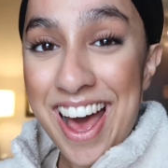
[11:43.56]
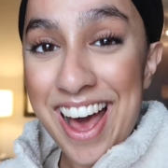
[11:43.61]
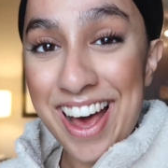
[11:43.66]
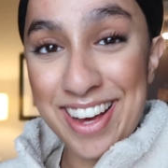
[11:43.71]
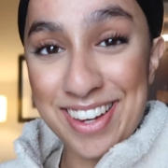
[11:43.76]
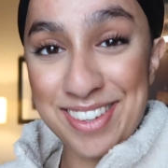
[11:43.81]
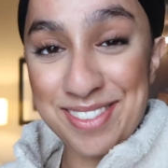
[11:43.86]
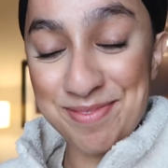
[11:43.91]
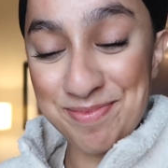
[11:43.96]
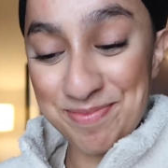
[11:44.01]

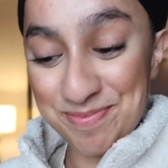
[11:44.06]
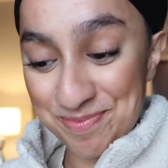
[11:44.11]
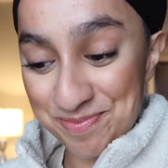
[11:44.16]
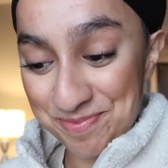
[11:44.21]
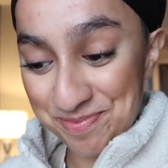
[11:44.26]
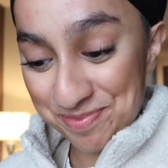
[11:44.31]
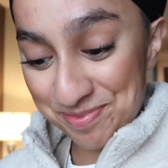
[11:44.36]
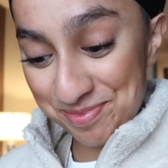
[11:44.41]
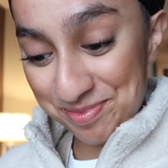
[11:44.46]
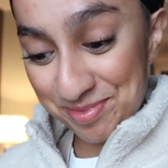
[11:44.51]

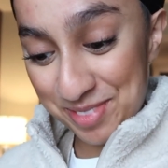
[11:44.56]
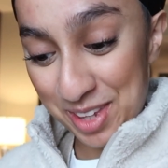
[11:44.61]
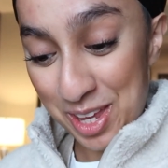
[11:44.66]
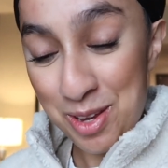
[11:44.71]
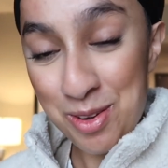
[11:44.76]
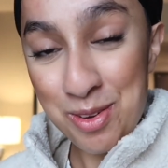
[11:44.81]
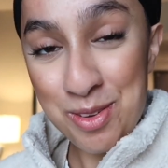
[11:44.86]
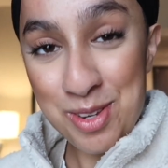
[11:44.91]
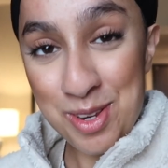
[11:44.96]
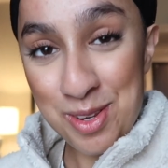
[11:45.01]
Um,
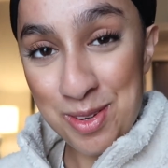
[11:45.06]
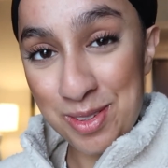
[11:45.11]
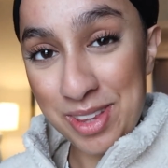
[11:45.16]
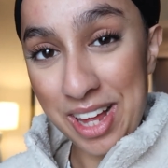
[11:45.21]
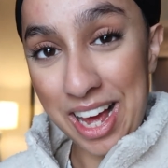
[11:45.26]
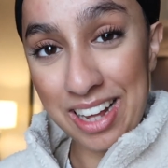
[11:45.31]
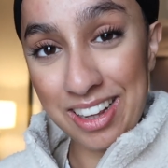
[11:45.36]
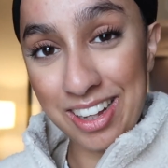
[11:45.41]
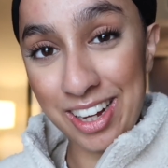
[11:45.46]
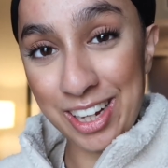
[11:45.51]
who knew
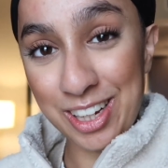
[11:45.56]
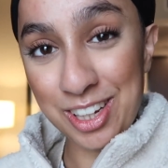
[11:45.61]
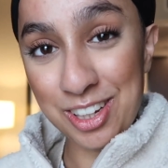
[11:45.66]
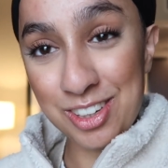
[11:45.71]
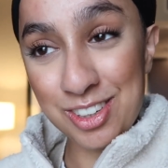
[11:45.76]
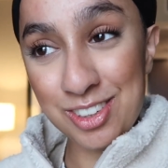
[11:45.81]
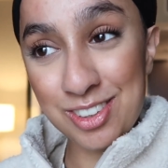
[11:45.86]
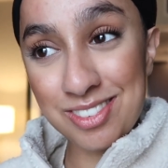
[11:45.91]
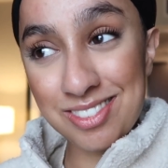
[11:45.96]
that like